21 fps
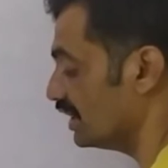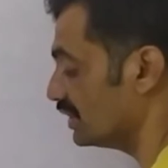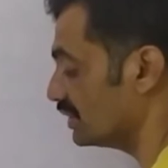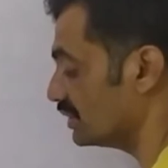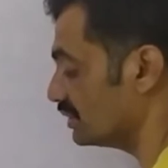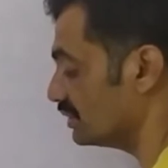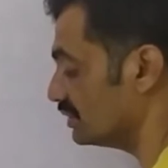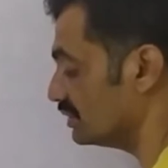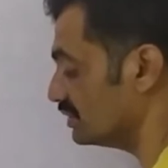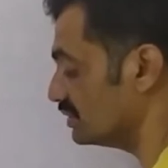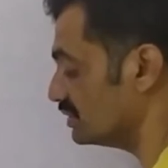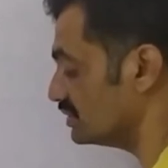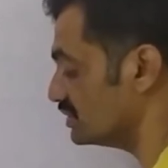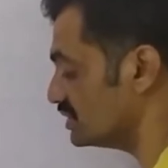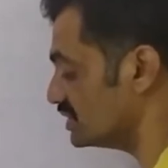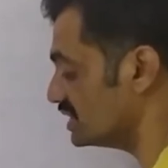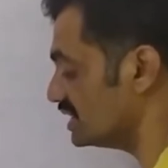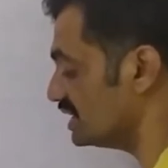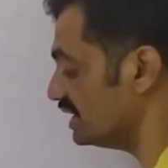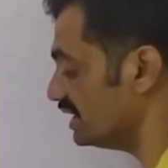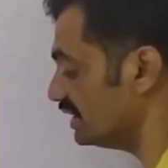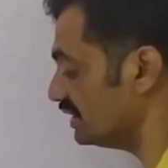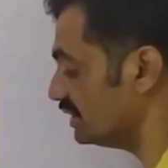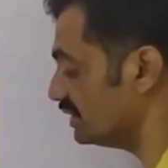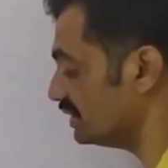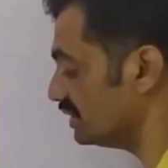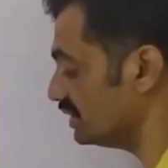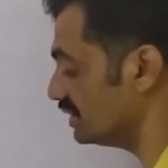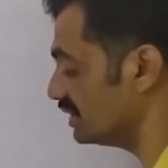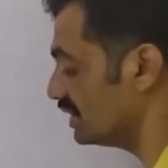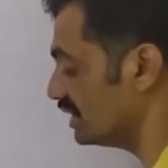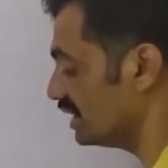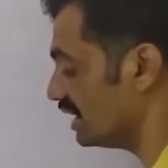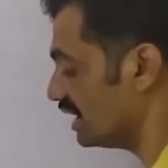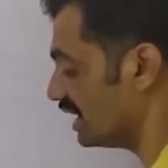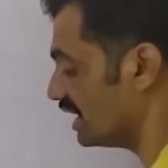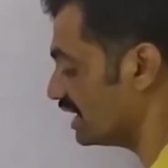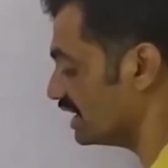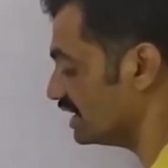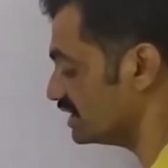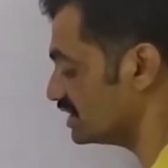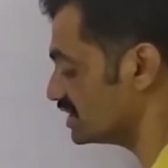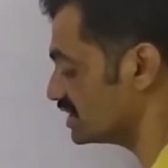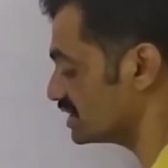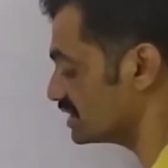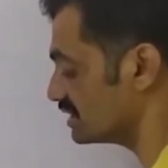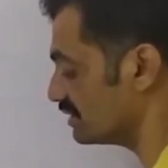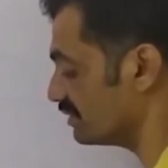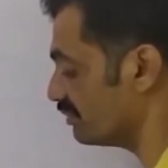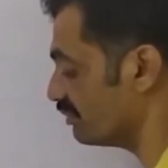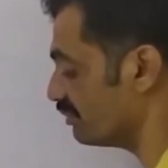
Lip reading: rho g into h